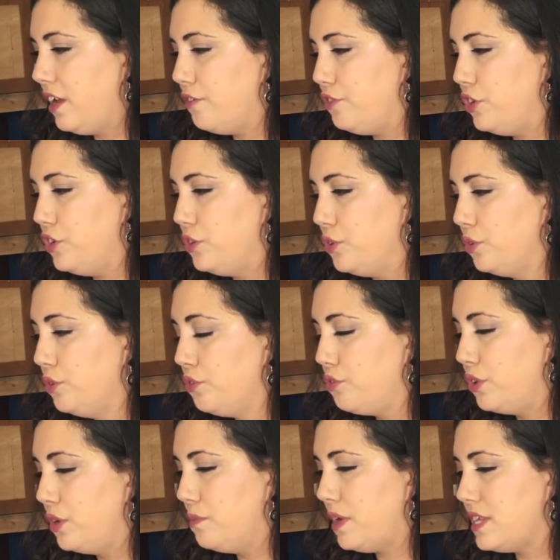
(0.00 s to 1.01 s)
If you do
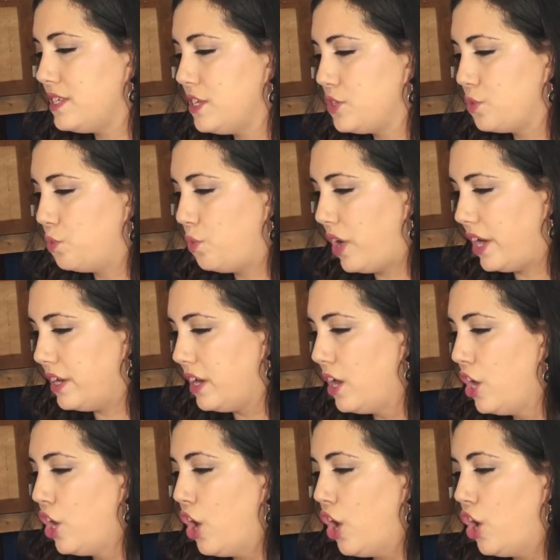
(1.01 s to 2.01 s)
three months, it's
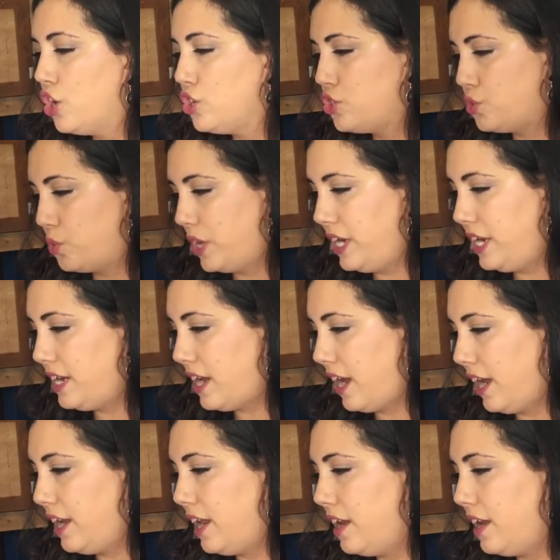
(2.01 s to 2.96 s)
129